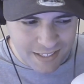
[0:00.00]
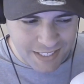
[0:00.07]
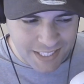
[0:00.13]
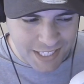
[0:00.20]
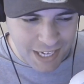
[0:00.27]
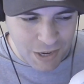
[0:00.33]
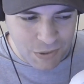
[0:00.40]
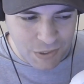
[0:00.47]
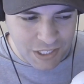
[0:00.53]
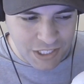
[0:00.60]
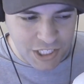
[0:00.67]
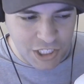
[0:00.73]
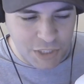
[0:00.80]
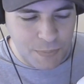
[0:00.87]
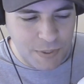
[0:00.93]
so, is
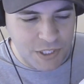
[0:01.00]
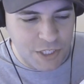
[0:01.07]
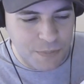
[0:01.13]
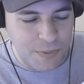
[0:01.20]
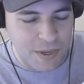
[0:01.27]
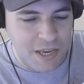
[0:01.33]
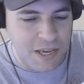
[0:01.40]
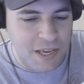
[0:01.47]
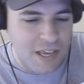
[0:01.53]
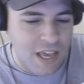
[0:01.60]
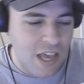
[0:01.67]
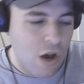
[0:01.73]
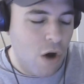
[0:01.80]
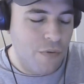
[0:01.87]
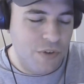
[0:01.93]
this meant to be...
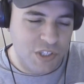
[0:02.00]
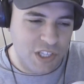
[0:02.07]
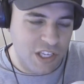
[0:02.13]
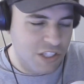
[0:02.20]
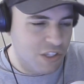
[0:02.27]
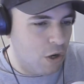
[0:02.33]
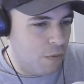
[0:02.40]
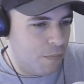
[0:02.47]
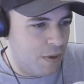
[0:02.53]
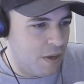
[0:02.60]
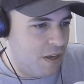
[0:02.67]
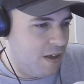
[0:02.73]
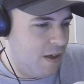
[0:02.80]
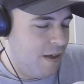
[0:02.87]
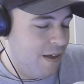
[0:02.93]
Obviously, it's got to
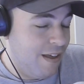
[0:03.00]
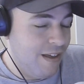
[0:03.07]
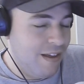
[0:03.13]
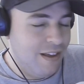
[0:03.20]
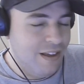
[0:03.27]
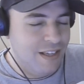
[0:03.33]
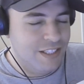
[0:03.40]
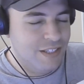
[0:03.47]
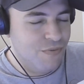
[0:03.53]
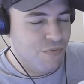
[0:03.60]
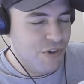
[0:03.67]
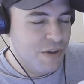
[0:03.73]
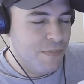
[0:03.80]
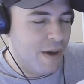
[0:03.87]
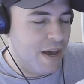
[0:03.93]
be... Uh, it's a
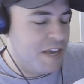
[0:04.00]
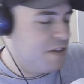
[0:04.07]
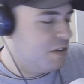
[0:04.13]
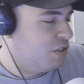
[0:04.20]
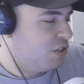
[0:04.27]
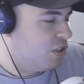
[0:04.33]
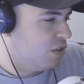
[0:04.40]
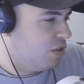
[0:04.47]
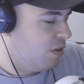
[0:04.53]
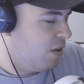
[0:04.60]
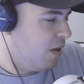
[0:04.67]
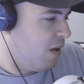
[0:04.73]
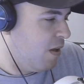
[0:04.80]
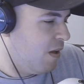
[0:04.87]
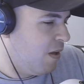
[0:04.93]
remake
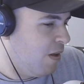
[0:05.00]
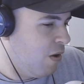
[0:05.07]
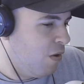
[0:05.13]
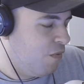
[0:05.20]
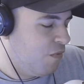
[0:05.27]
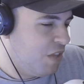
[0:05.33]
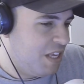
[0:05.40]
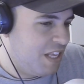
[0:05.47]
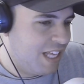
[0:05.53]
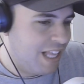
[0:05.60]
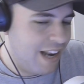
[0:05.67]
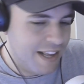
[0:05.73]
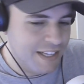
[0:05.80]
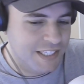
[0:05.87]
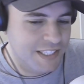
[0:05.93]
uh, of the
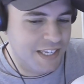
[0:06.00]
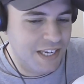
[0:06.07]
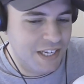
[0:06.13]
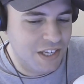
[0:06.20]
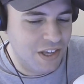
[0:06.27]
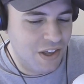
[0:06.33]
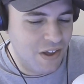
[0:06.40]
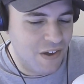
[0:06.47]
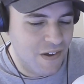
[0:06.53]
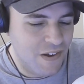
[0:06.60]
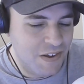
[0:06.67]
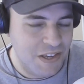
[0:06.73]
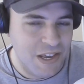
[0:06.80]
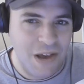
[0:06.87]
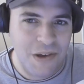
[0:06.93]
classic,
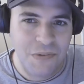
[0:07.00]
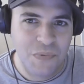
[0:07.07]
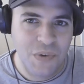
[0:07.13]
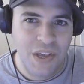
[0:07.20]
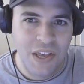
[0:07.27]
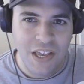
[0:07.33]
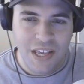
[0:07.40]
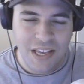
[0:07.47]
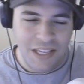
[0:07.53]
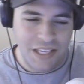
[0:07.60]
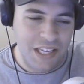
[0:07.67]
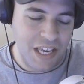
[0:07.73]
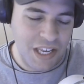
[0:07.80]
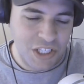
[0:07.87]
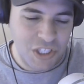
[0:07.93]
uh, you know,
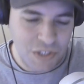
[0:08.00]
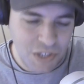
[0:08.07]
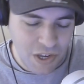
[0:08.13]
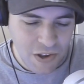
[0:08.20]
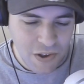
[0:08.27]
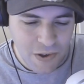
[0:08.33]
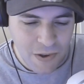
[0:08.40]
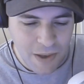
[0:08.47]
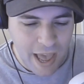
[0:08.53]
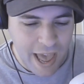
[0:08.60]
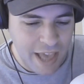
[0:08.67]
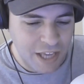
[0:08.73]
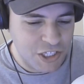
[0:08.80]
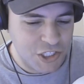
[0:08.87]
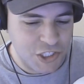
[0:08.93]
kids uh,
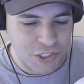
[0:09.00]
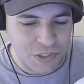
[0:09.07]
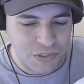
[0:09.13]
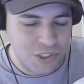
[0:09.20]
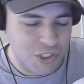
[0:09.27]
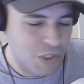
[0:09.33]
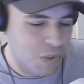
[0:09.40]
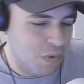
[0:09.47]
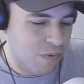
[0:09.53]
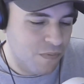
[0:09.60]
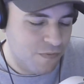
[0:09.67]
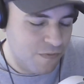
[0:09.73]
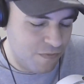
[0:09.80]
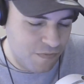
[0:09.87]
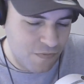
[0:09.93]
action sort of
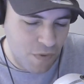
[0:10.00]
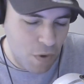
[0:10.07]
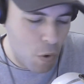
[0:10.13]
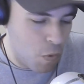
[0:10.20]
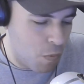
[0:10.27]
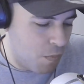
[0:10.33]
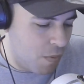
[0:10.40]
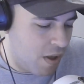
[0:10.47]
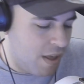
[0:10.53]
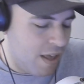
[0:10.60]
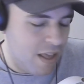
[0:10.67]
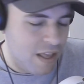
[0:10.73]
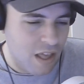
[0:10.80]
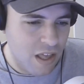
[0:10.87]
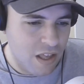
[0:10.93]
film
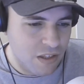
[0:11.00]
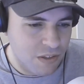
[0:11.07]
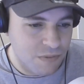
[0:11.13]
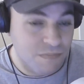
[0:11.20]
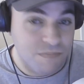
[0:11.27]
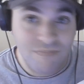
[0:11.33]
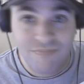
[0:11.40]
uh,